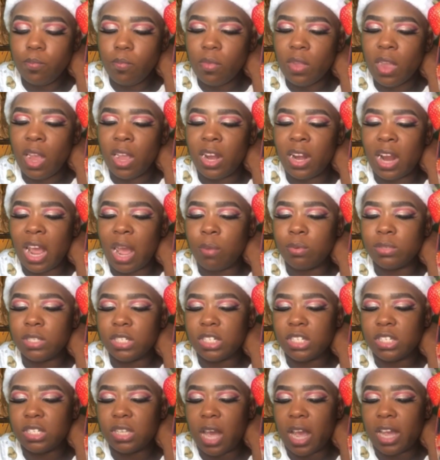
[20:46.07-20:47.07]
And I was
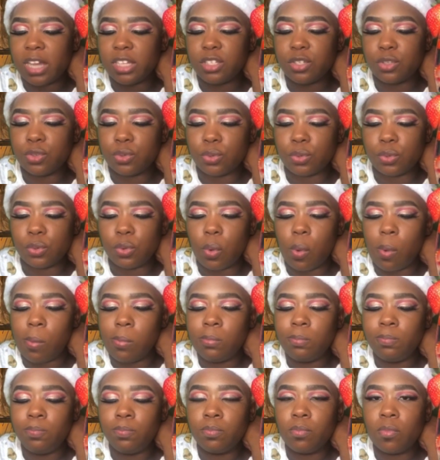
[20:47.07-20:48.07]
in high school
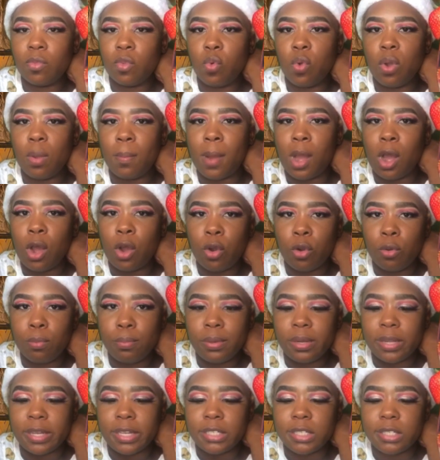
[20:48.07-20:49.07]
with my own
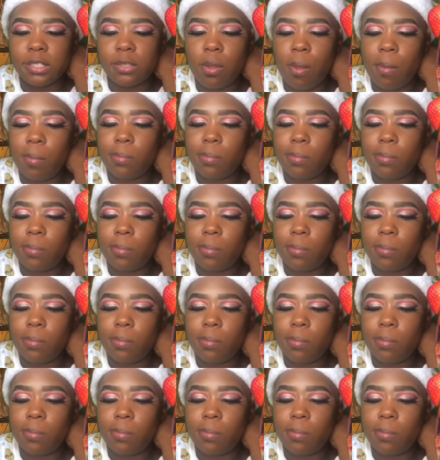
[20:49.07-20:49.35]
place,